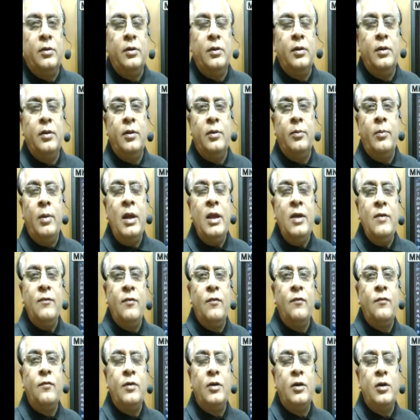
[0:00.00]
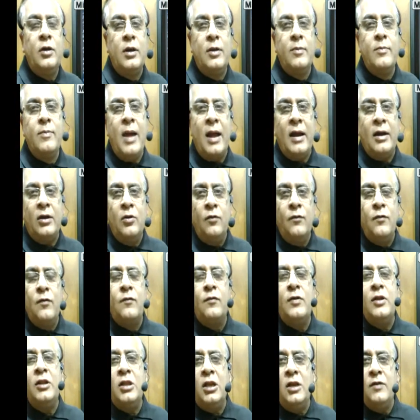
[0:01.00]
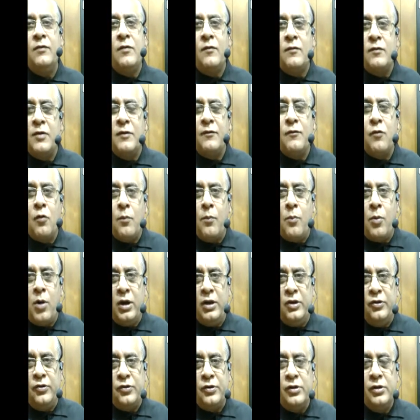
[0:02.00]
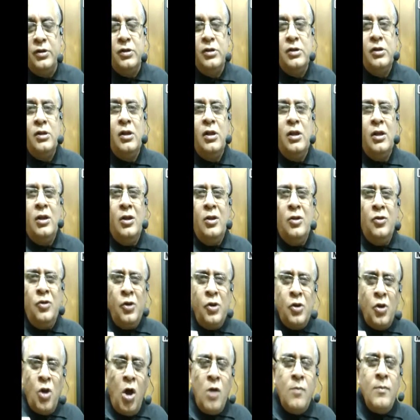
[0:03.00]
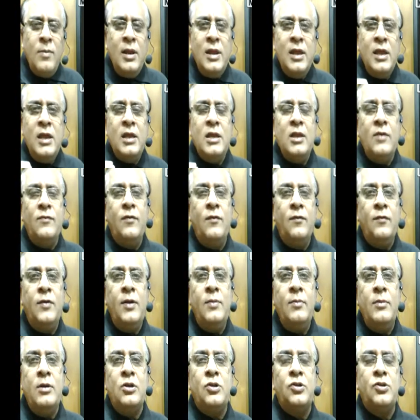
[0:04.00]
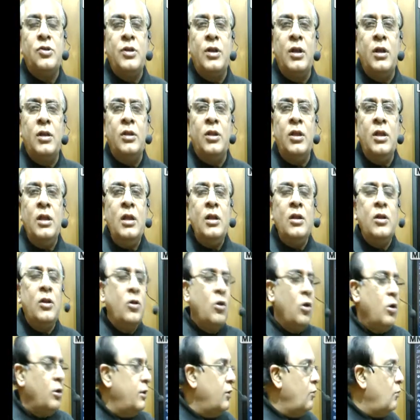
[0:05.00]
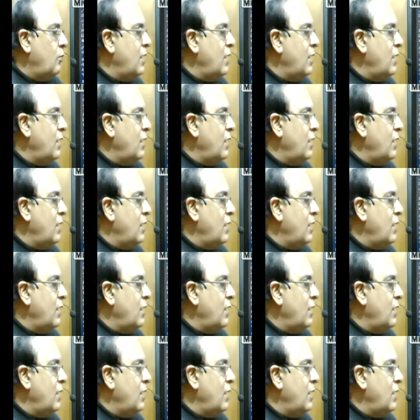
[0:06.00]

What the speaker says: by back to 54 points. So normally in a 15 minutes thing, the